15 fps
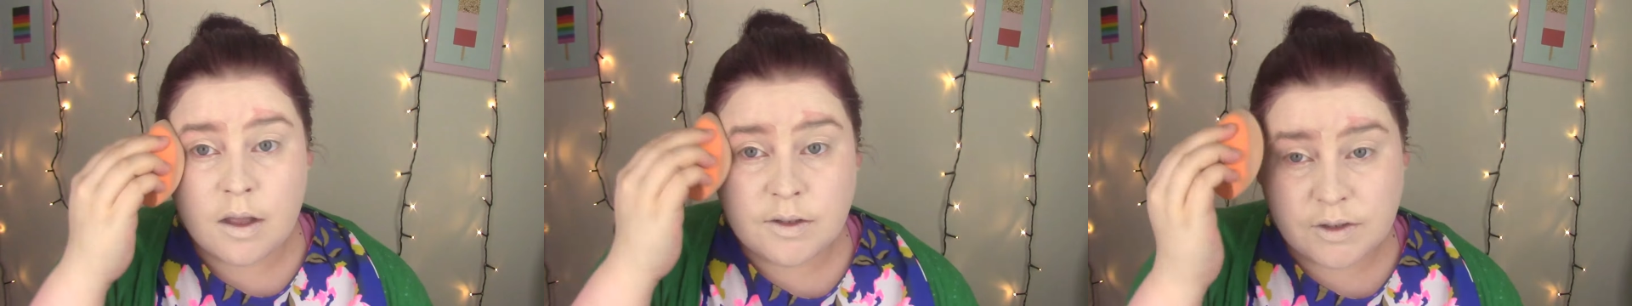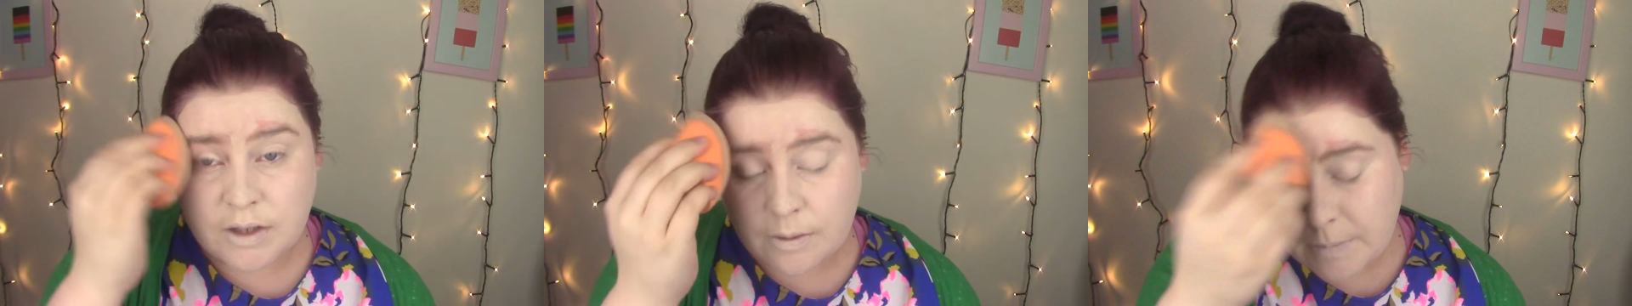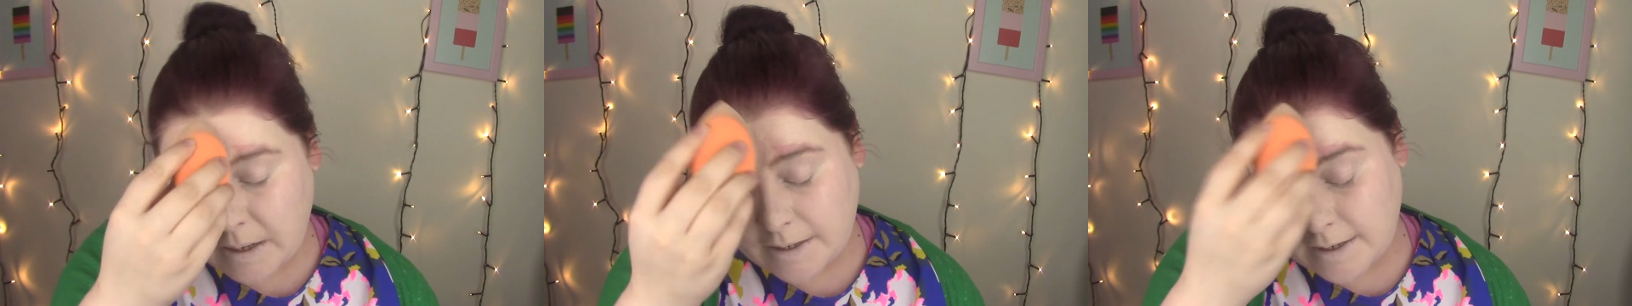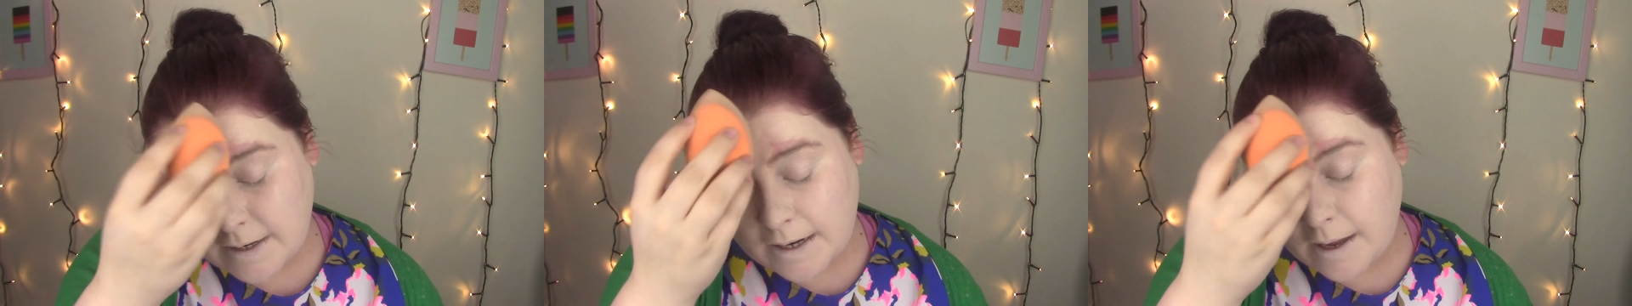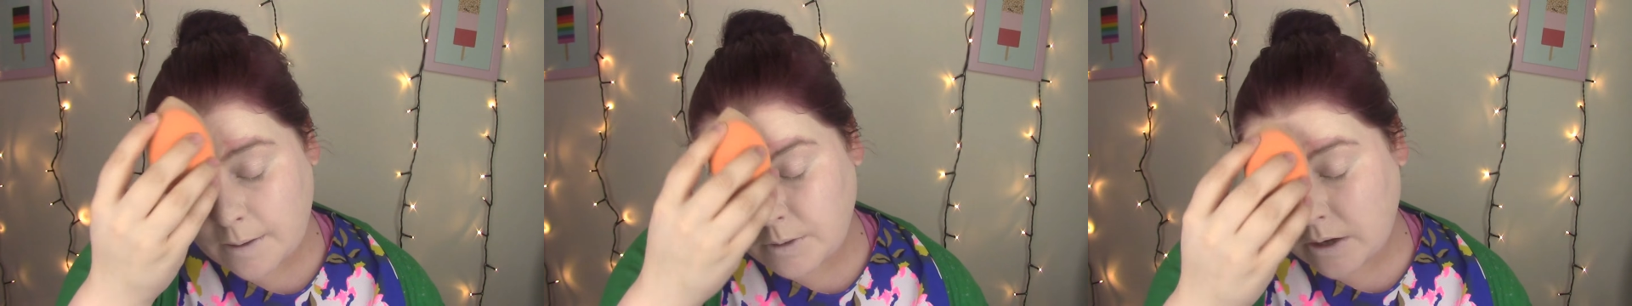So
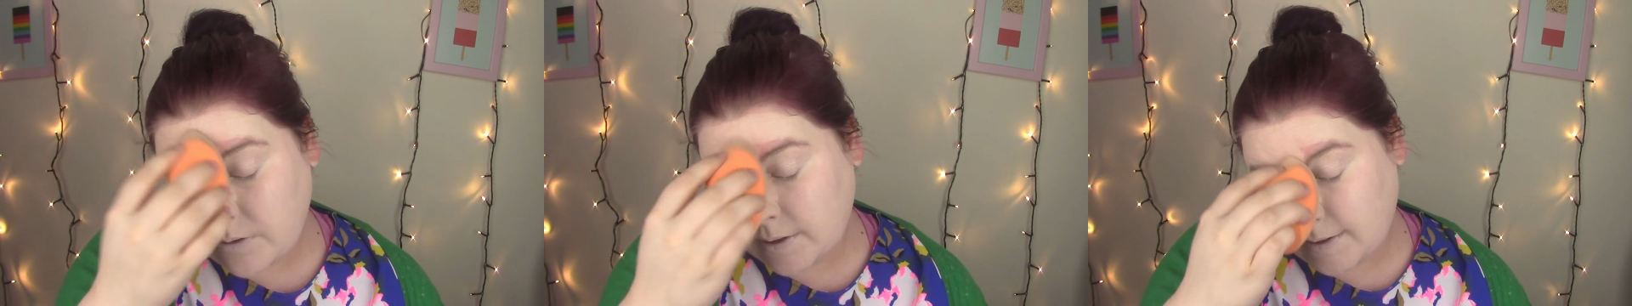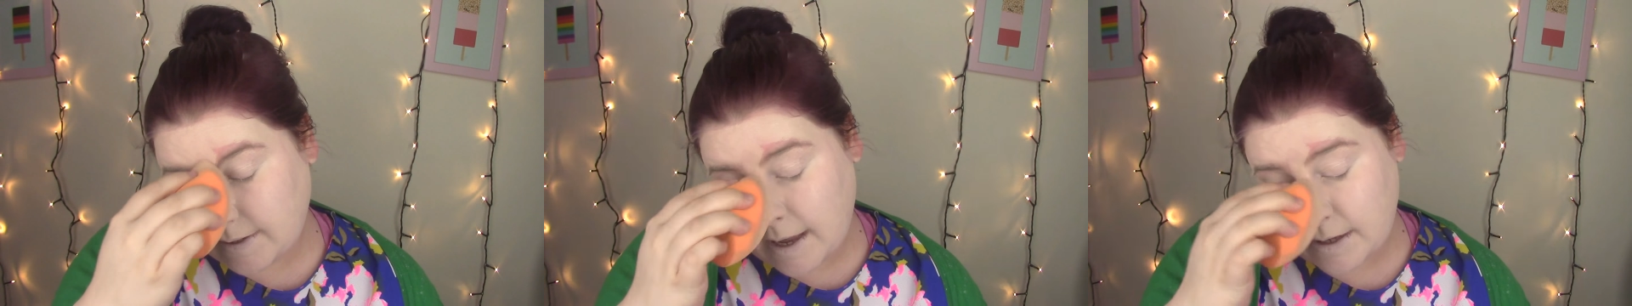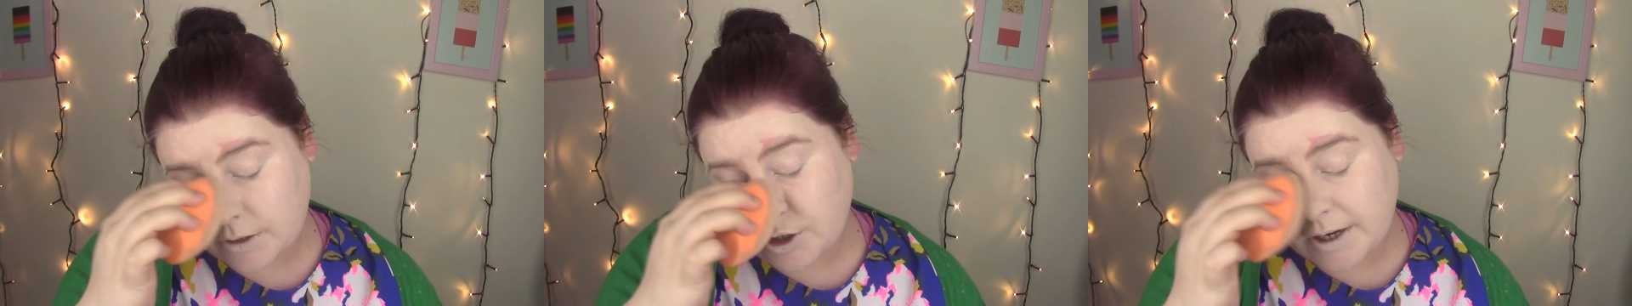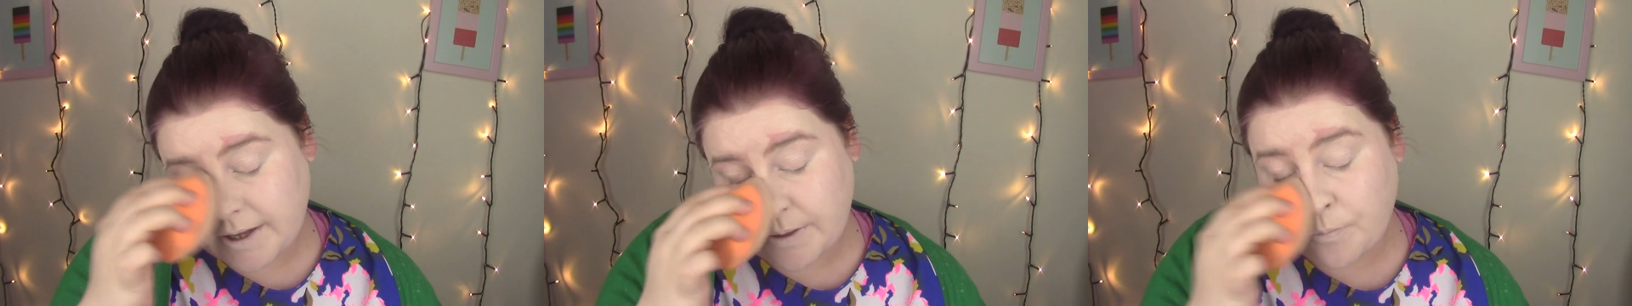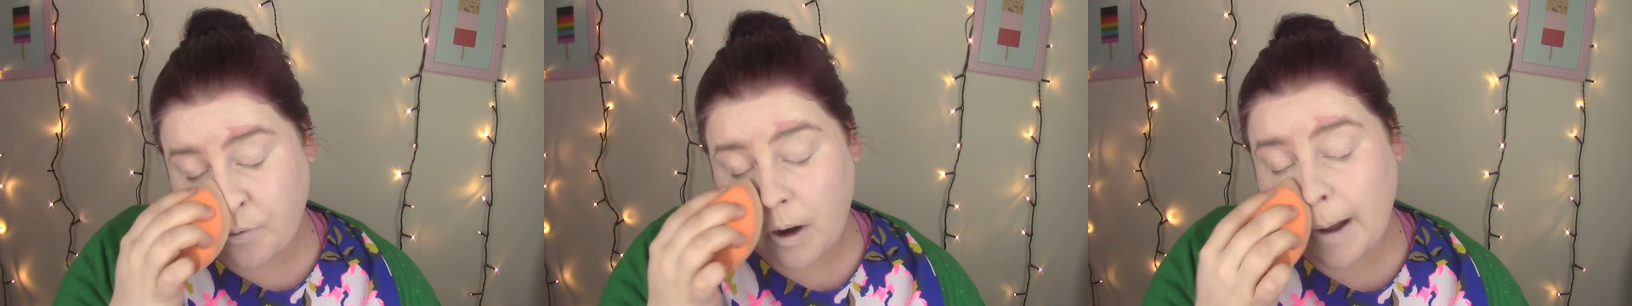immediately I'm noticing actually
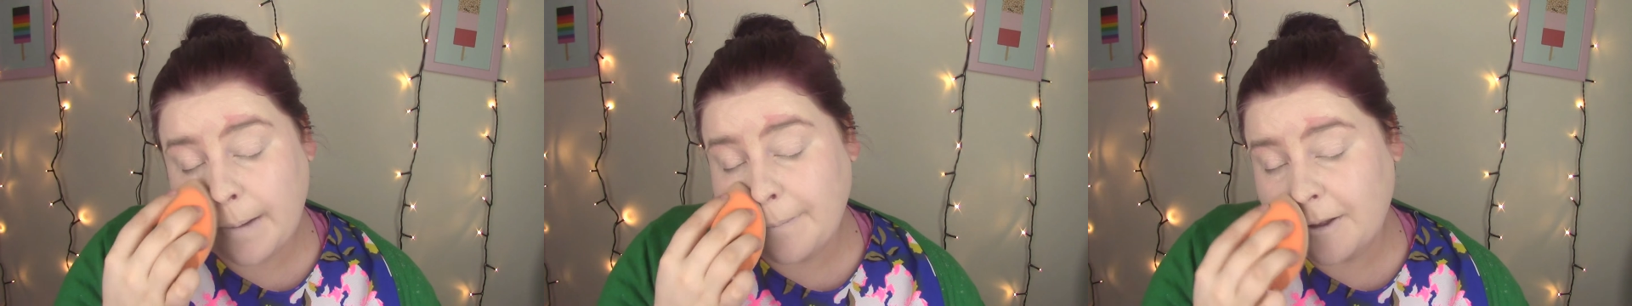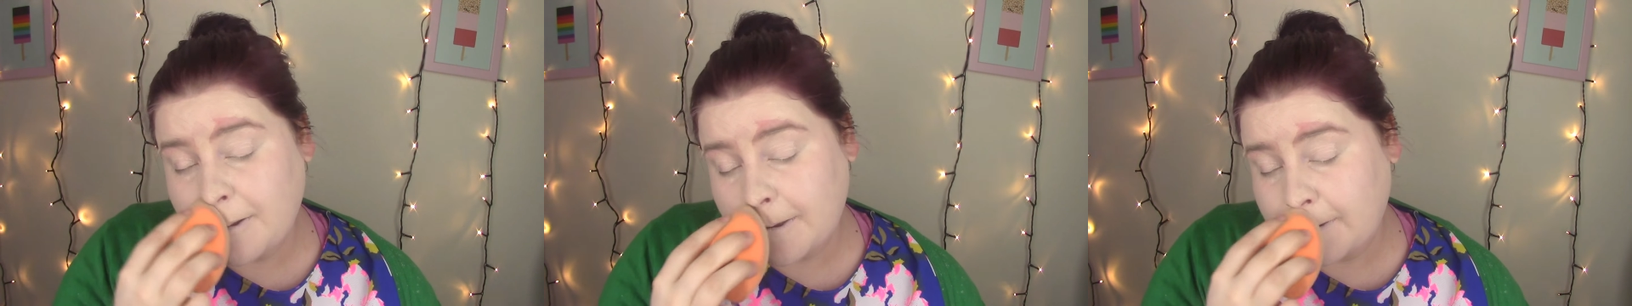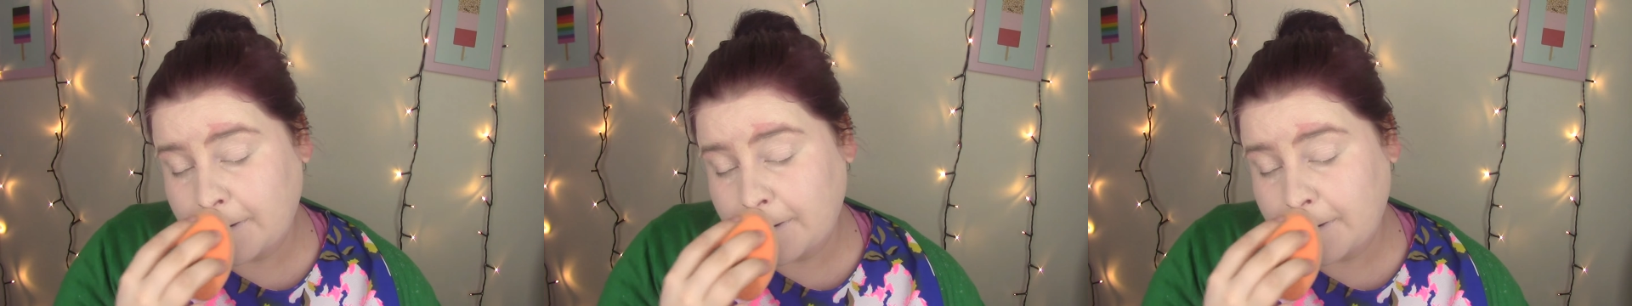the primed